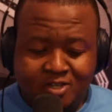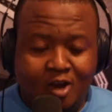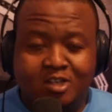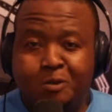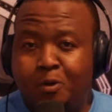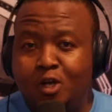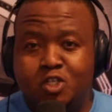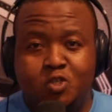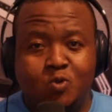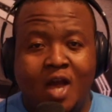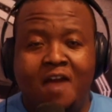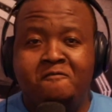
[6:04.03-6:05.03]
talked
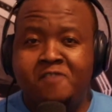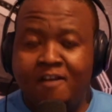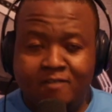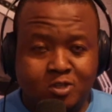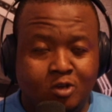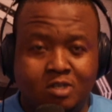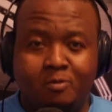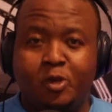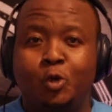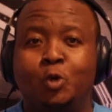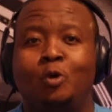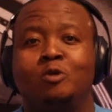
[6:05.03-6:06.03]
about you. I've never talked
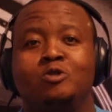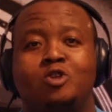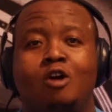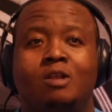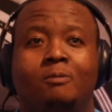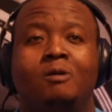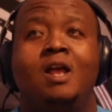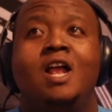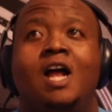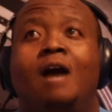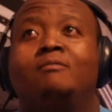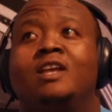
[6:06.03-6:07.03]
about you. The one who talked about.
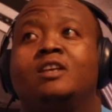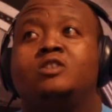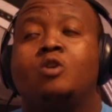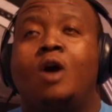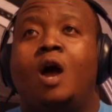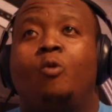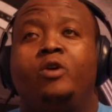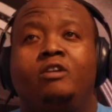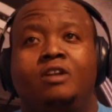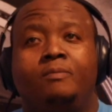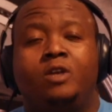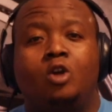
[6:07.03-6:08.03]
I'm like, so are
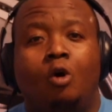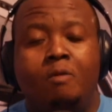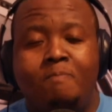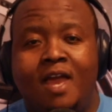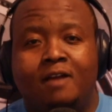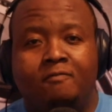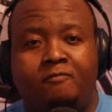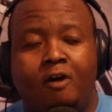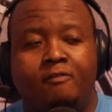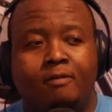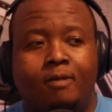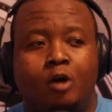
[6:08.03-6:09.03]
we gonna be going back and
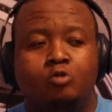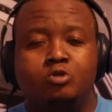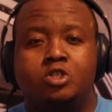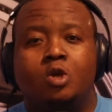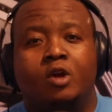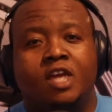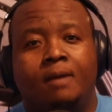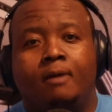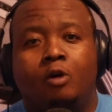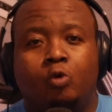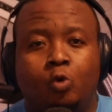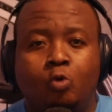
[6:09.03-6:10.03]
forth about who's talking
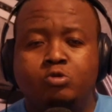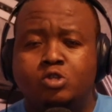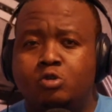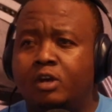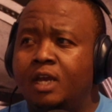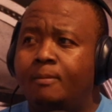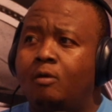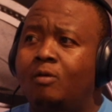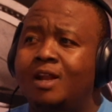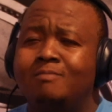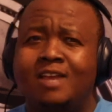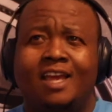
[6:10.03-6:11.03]
about who's talking
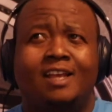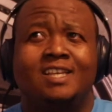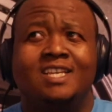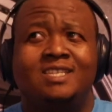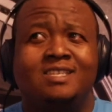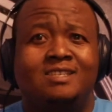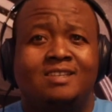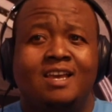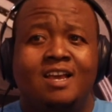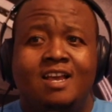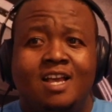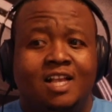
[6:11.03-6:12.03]
about what? I'm like, this
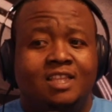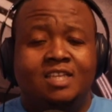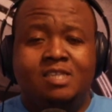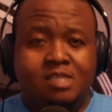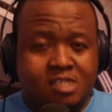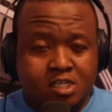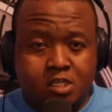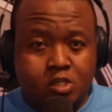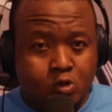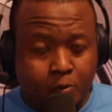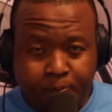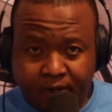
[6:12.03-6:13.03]
is just
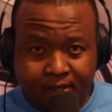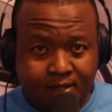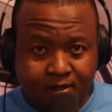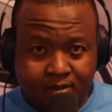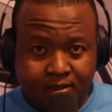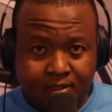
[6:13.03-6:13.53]
stupid.